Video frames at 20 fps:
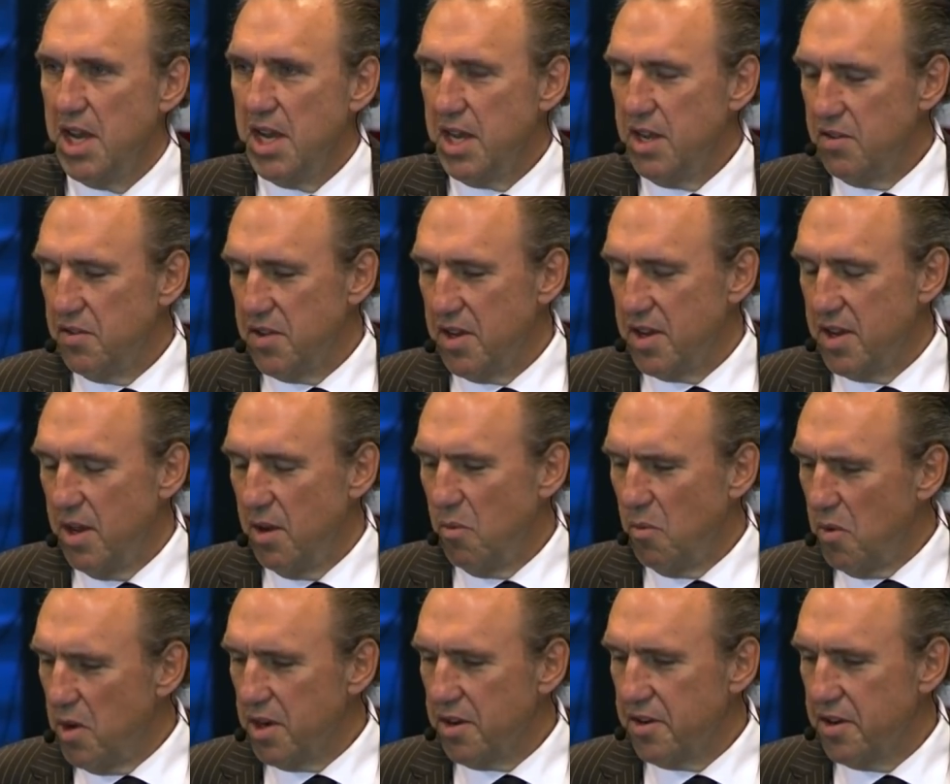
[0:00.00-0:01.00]
He said,
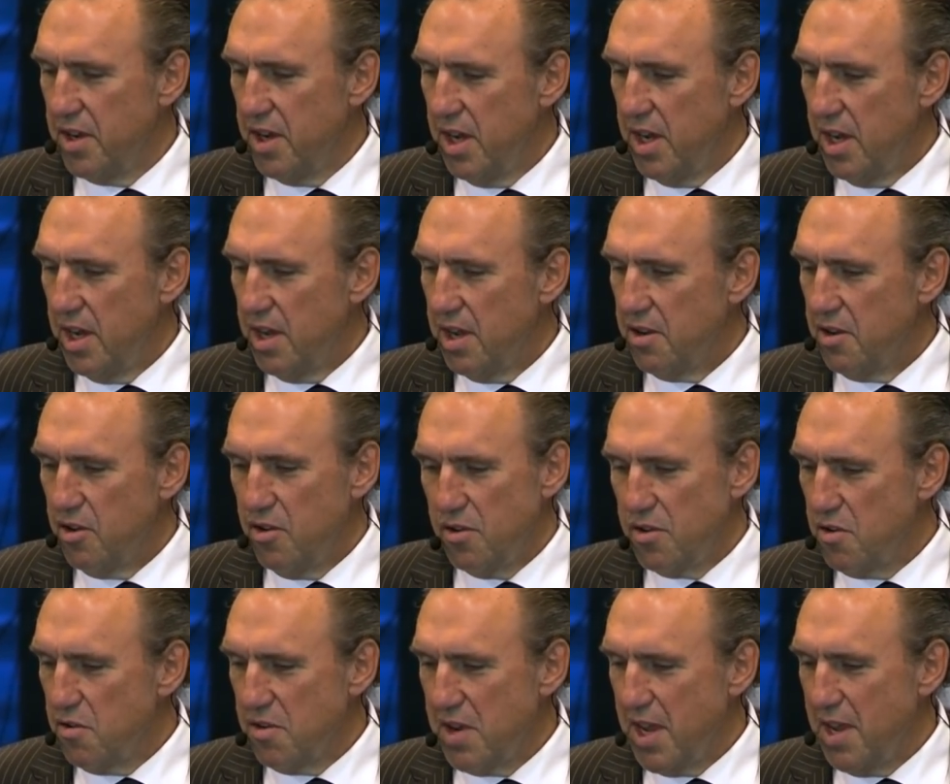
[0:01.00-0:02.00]
What? You
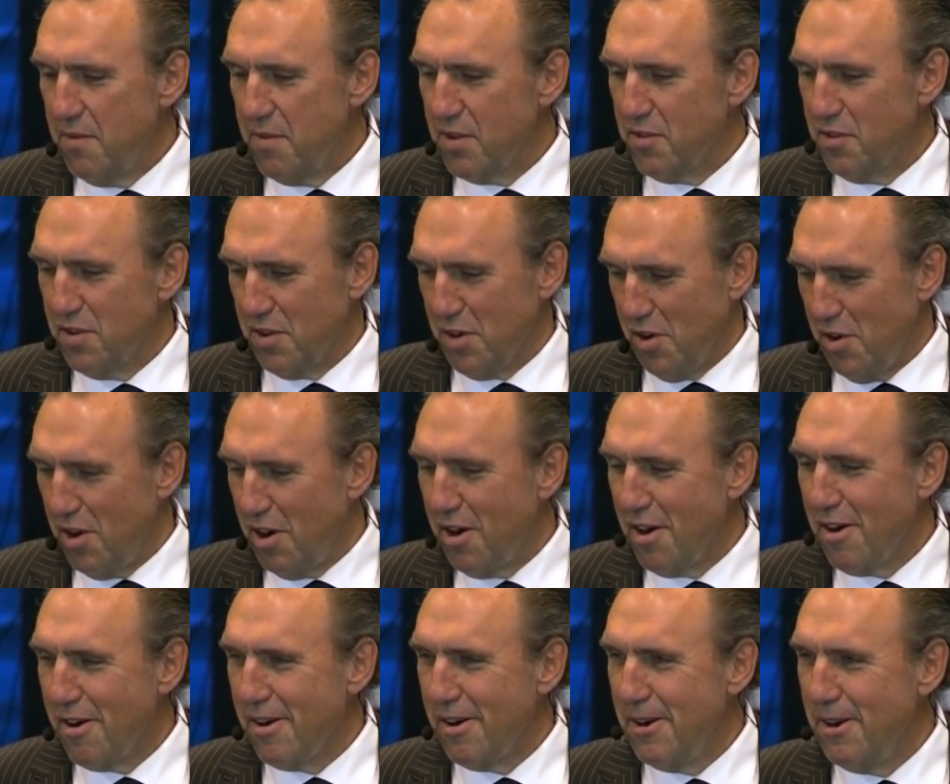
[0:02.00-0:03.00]
don't have a
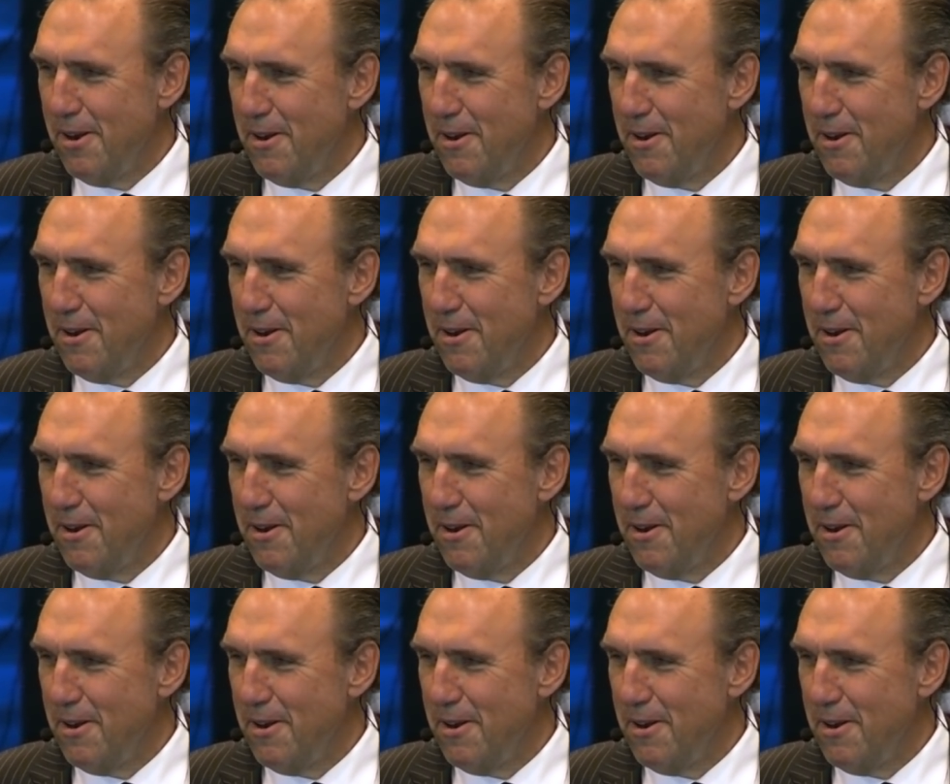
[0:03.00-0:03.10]
cigar?